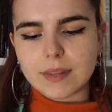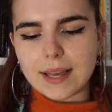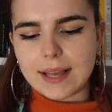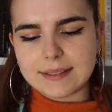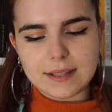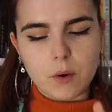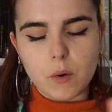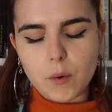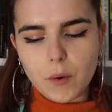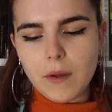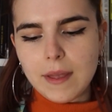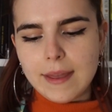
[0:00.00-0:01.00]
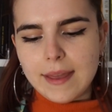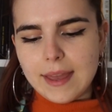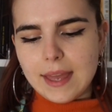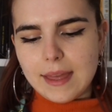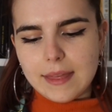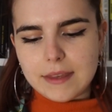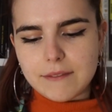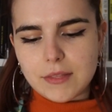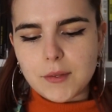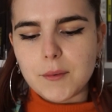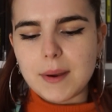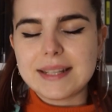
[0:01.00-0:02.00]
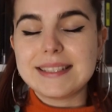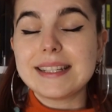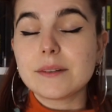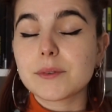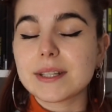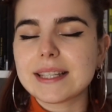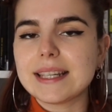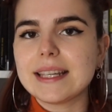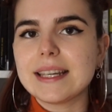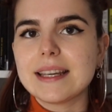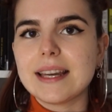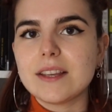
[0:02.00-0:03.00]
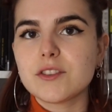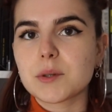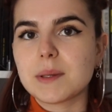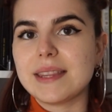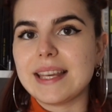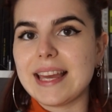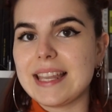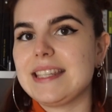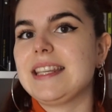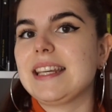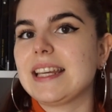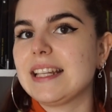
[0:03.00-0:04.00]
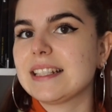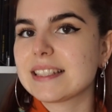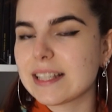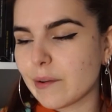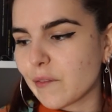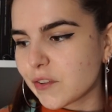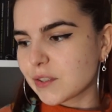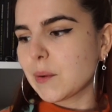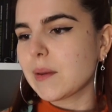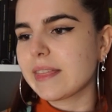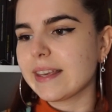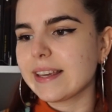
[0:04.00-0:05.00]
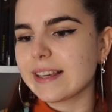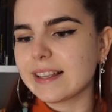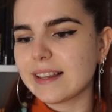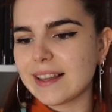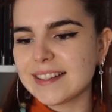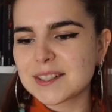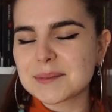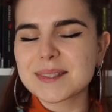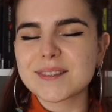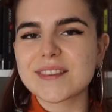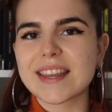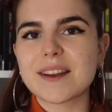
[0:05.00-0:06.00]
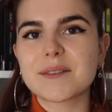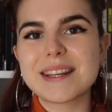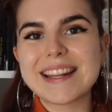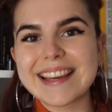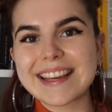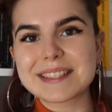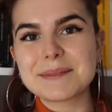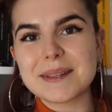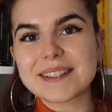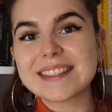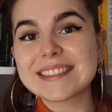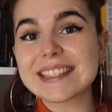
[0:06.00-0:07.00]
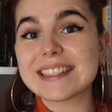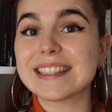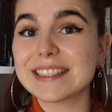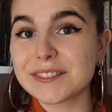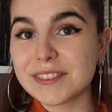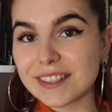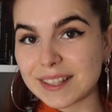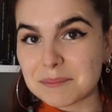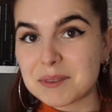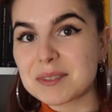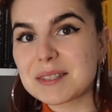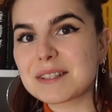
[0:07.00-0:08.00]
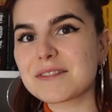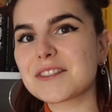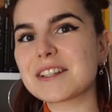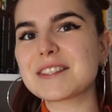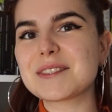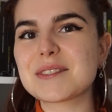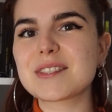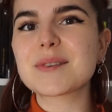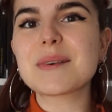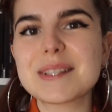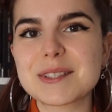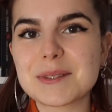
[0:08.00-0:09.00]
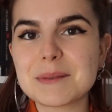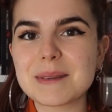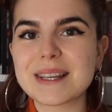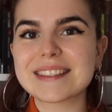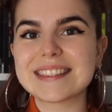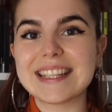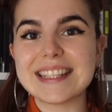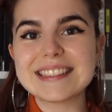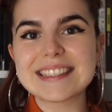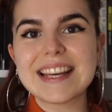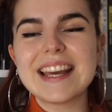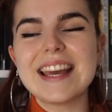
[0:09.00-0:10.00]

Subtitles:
as a whole, even though I didn't really enjoy the ending in itself. So I think it, in terms of like a reading experience, it does feel like Music for a Sushi Restaurant because it is